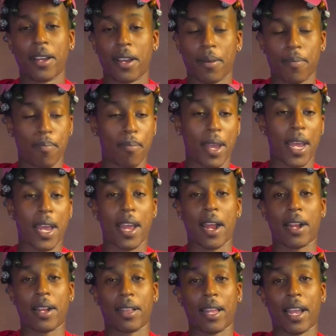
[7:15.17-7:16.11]

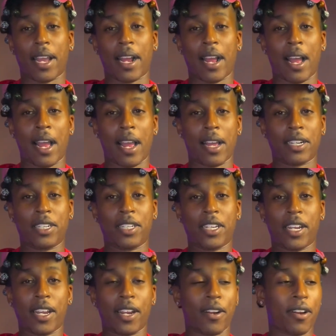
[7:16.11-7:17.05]
man, like
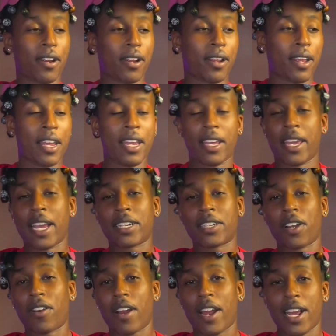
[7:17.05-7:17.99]
shit, he kicked
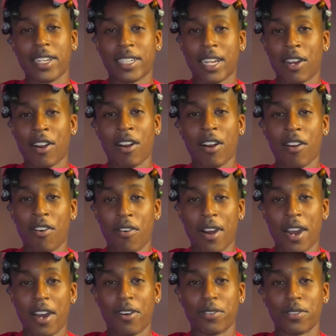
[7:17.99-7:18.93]
her ass out her own
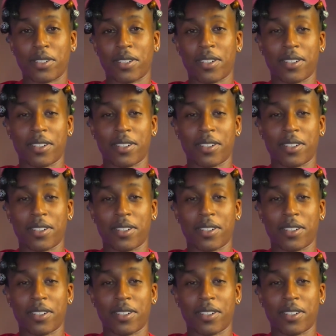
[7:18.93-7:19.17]
house.